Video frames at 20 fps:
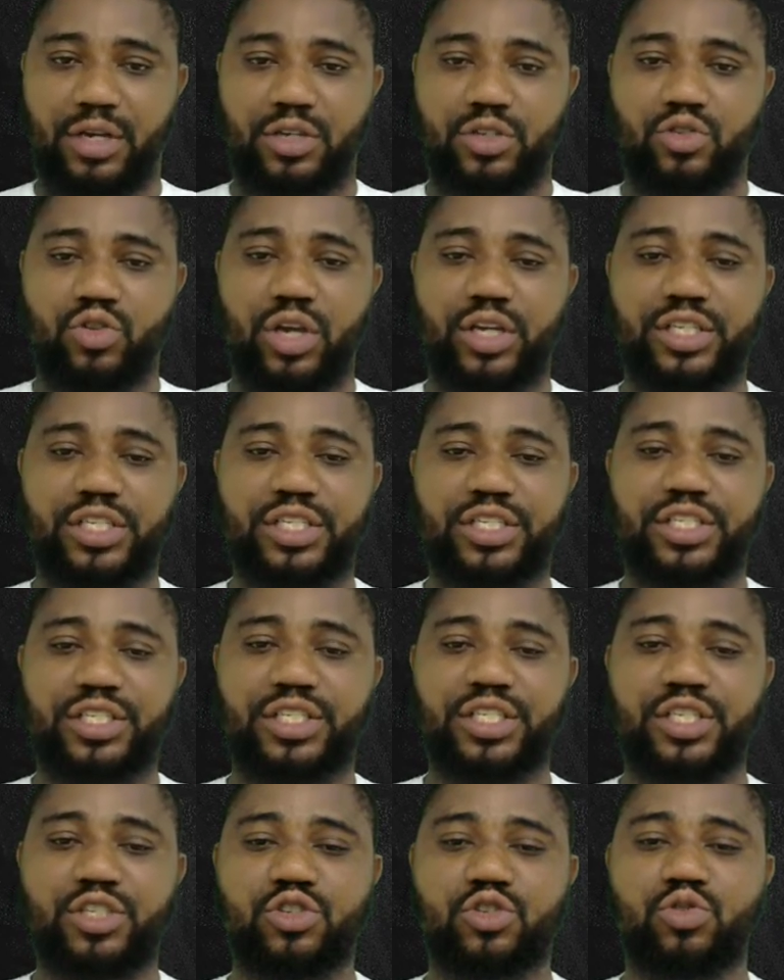So in
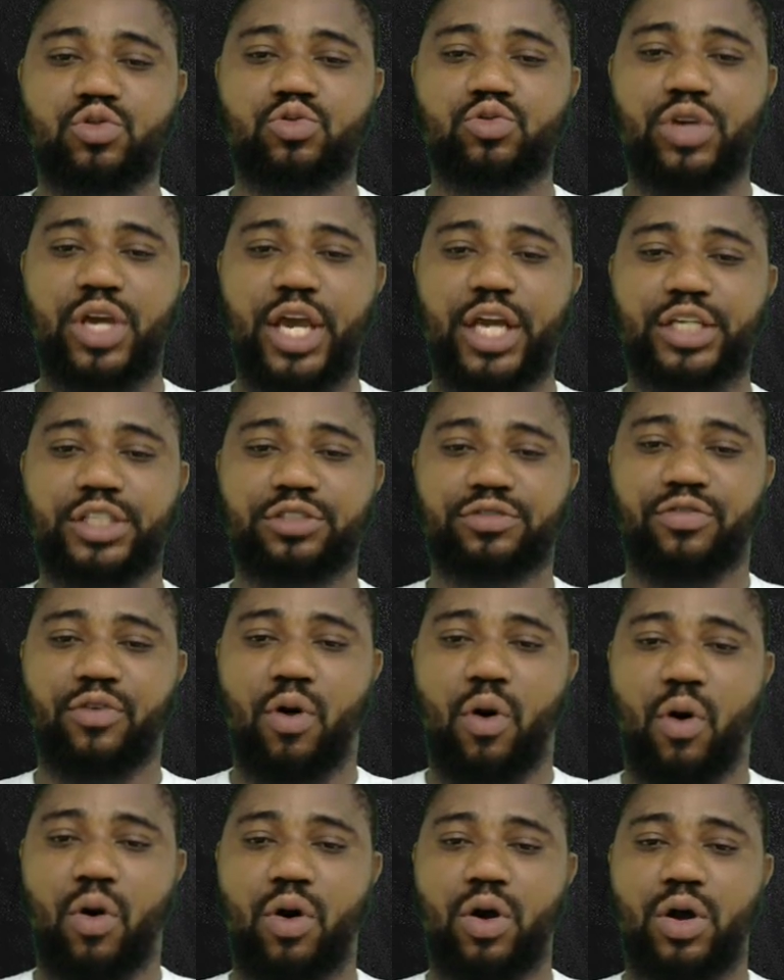this
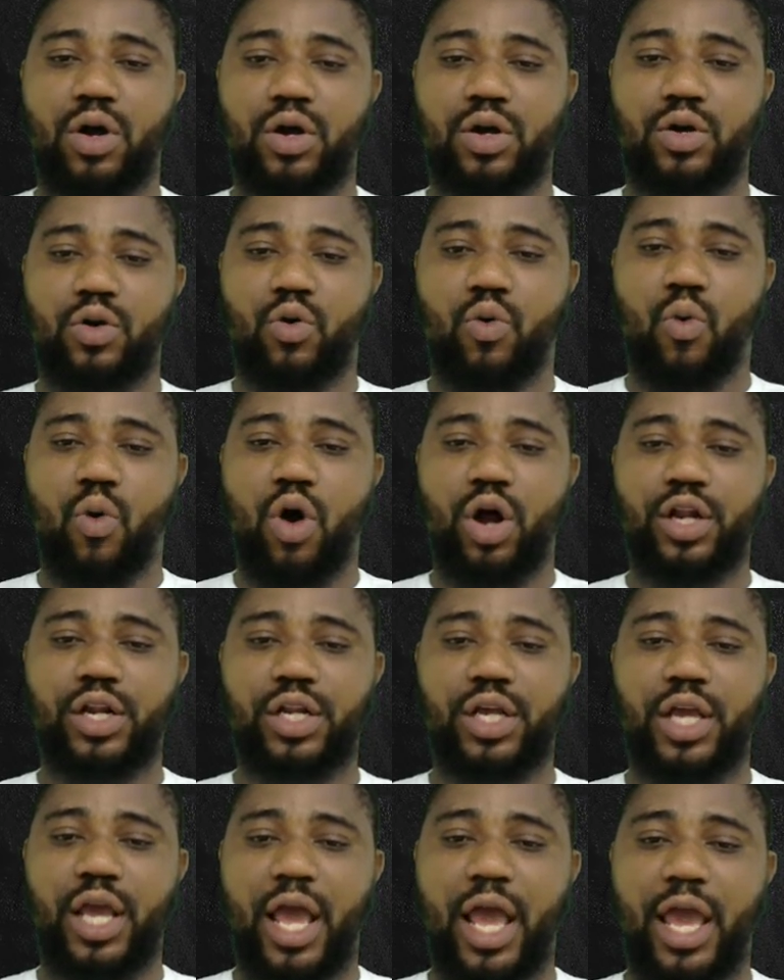C2H4,
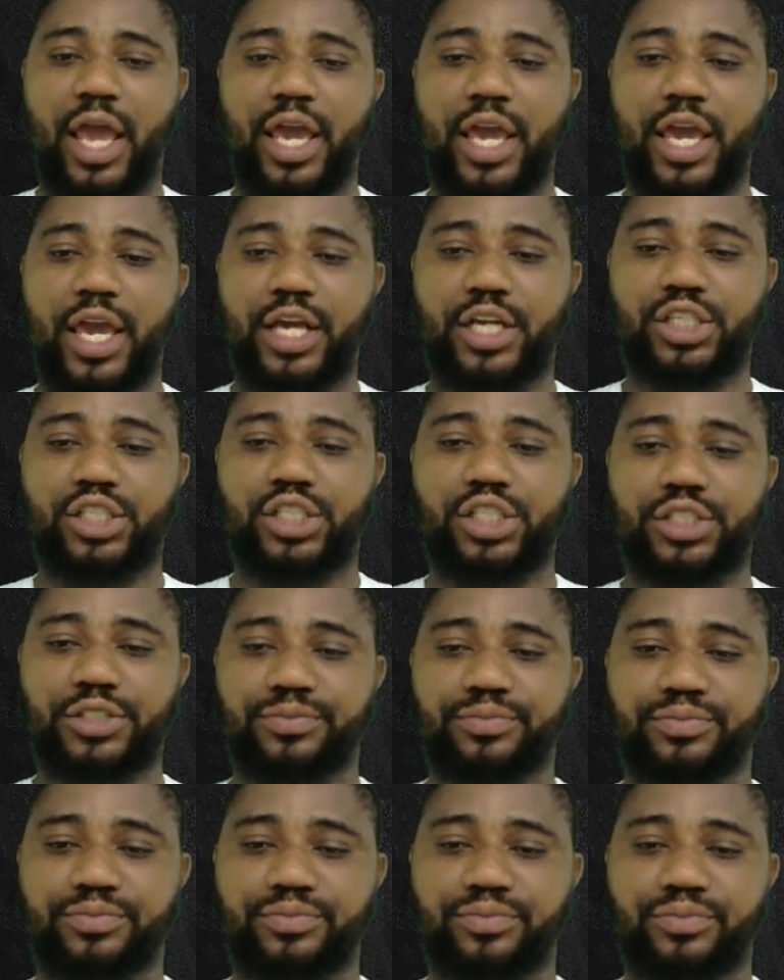one H
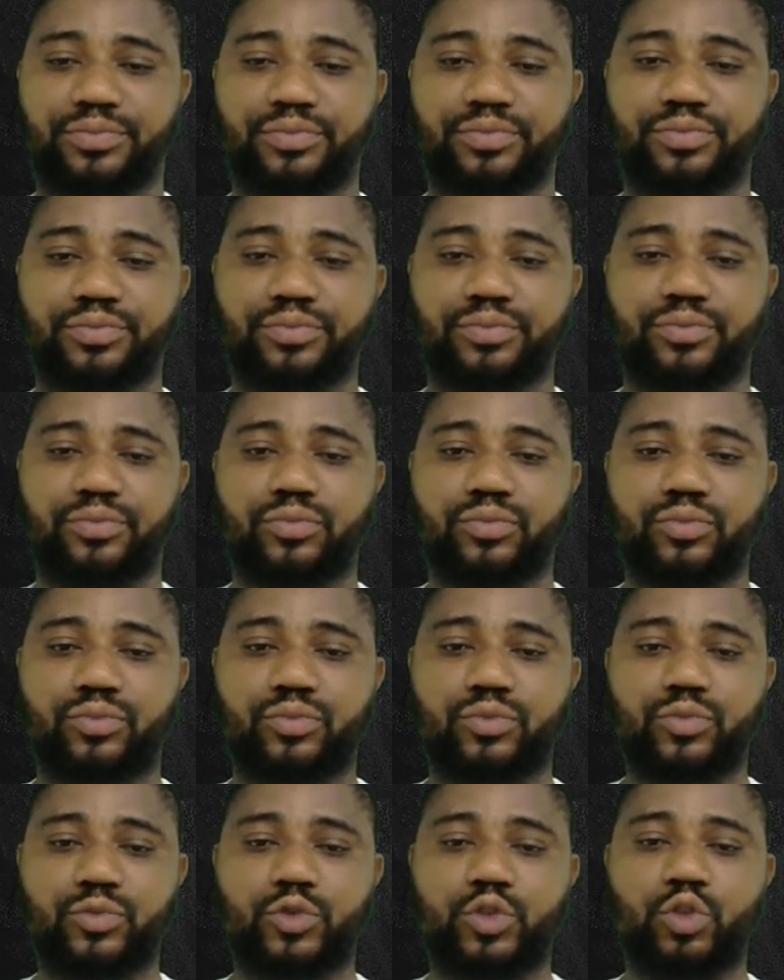will
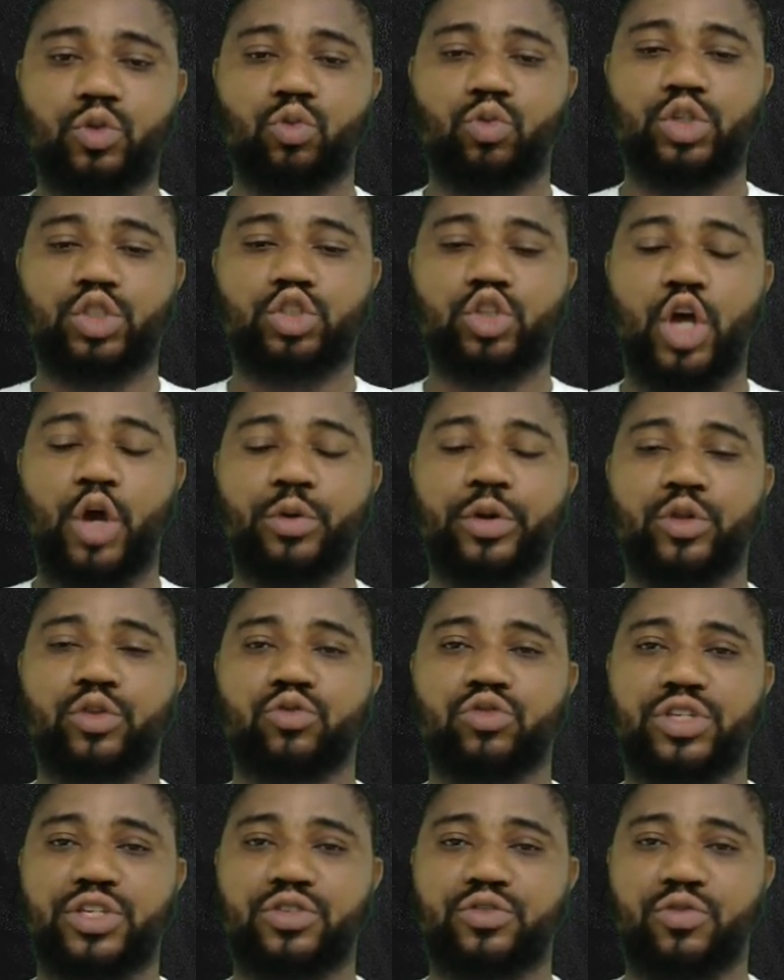join
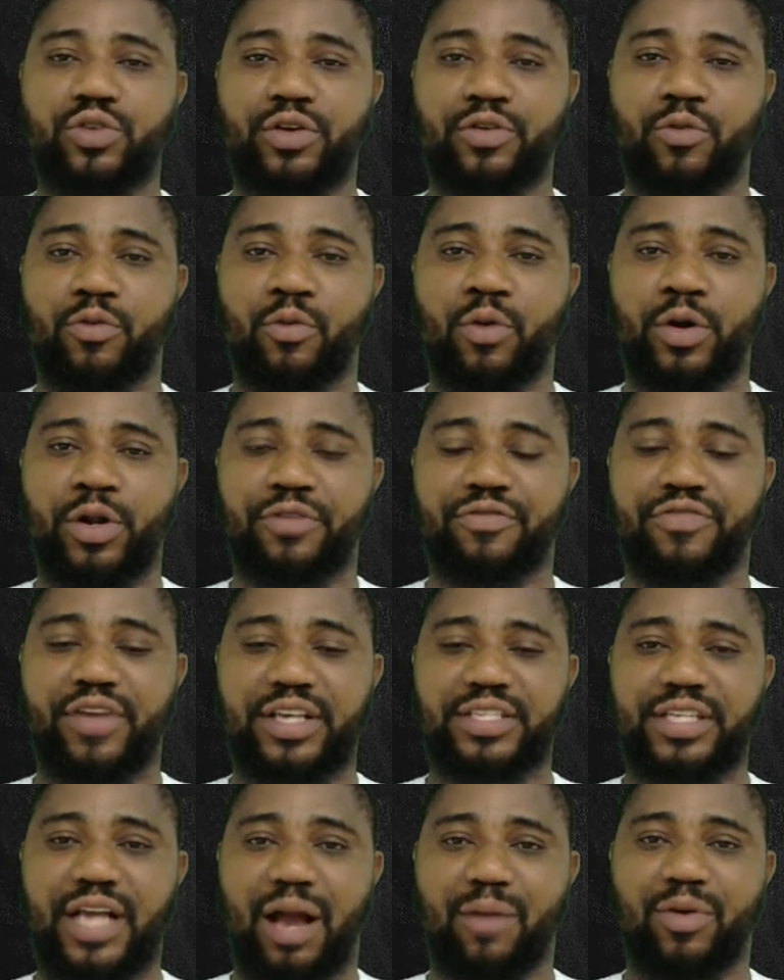with this the
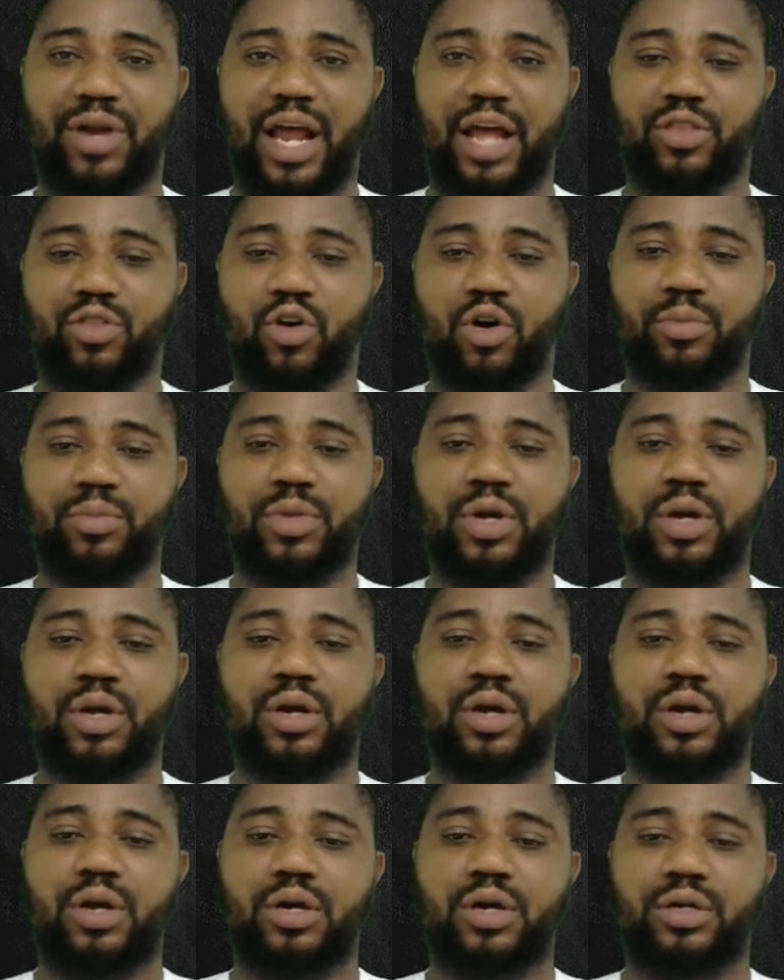first carbon atom.
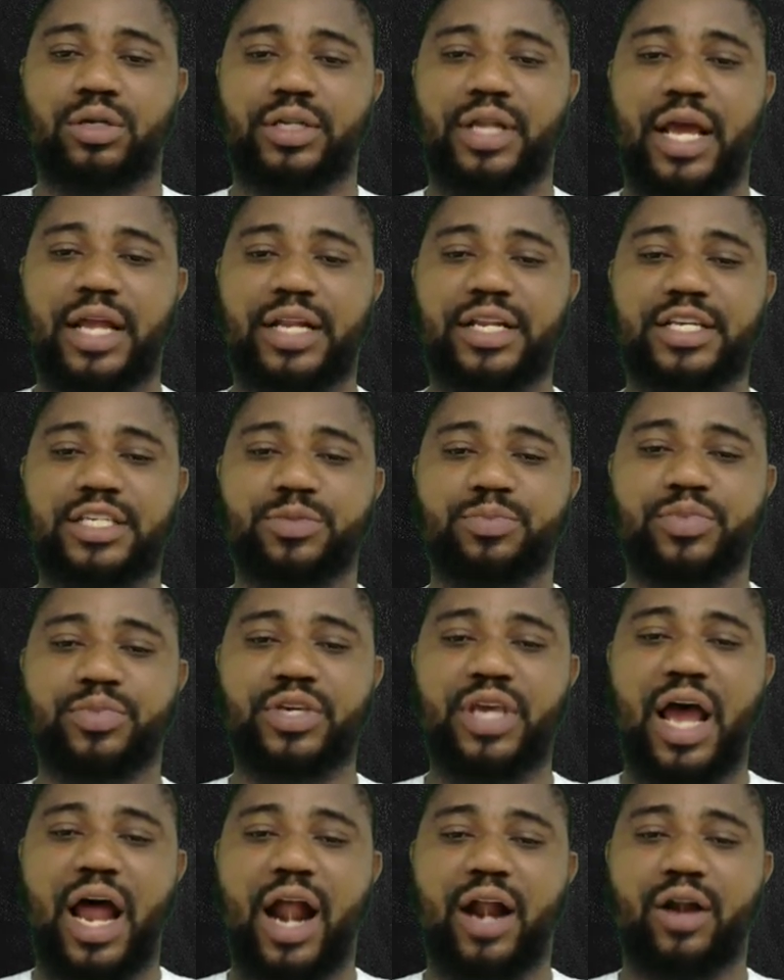Then this
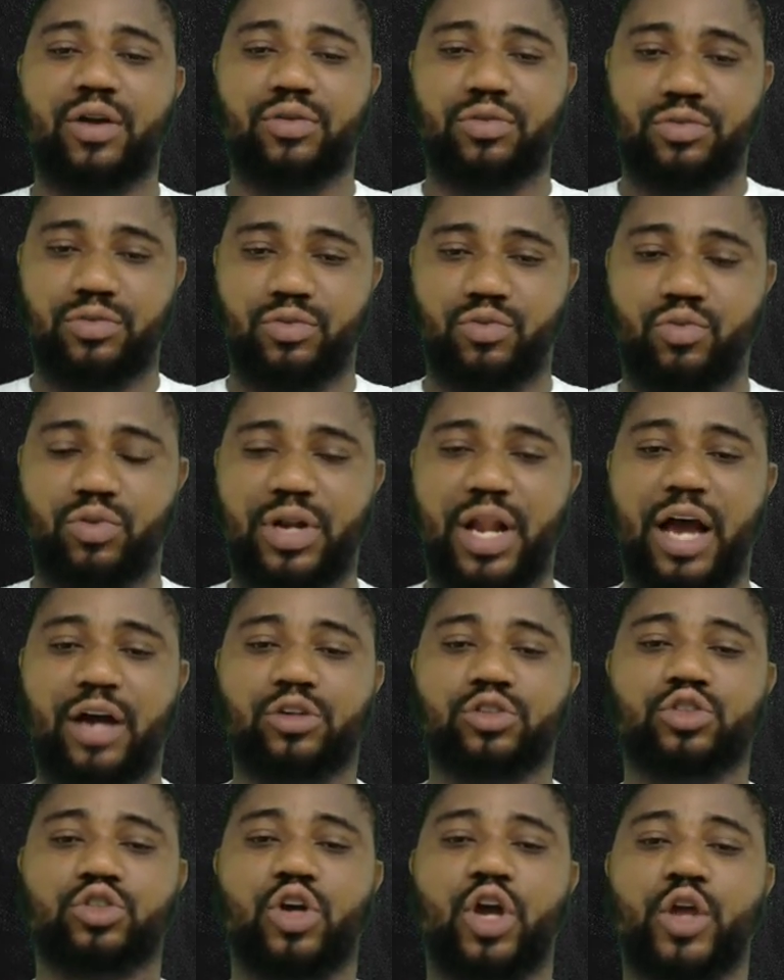Br will
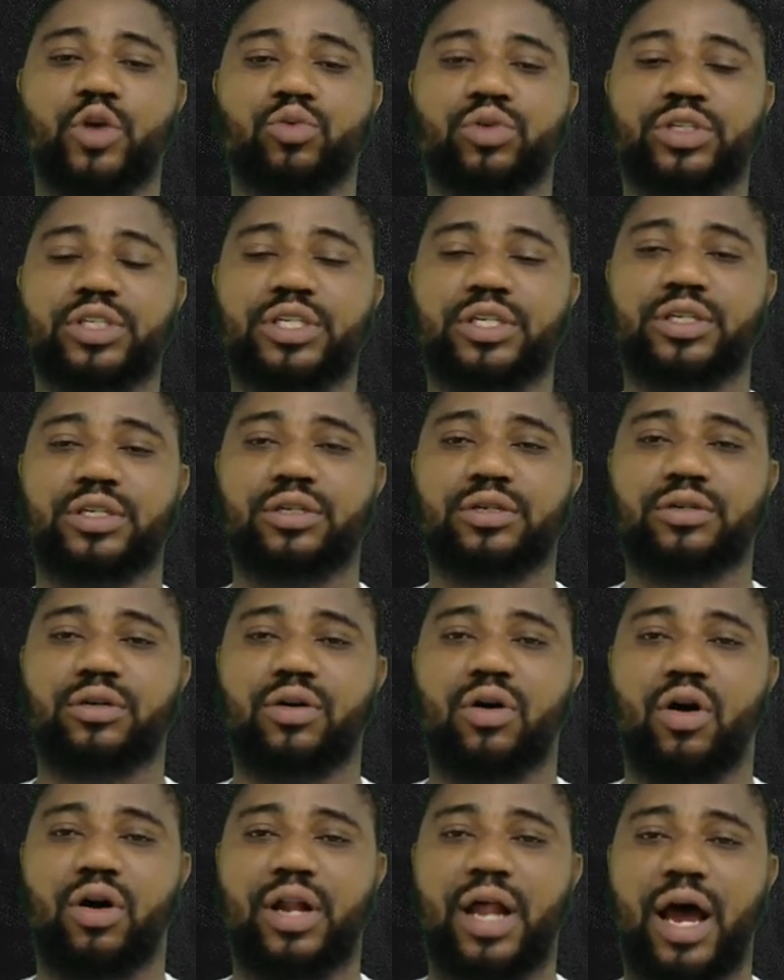now join with the
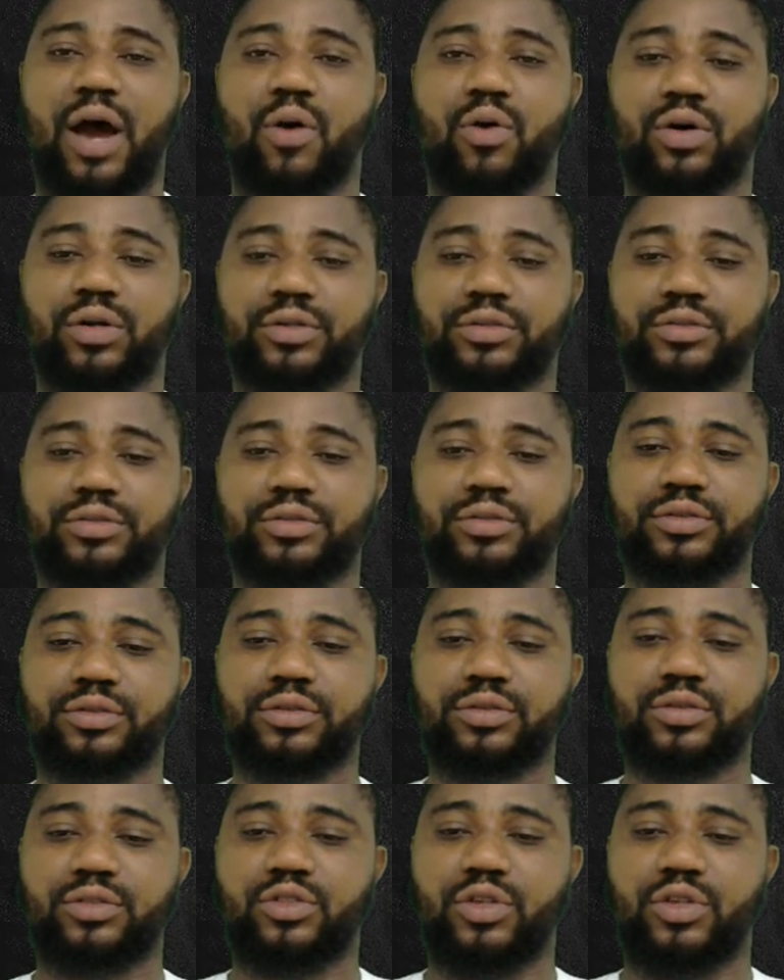other one.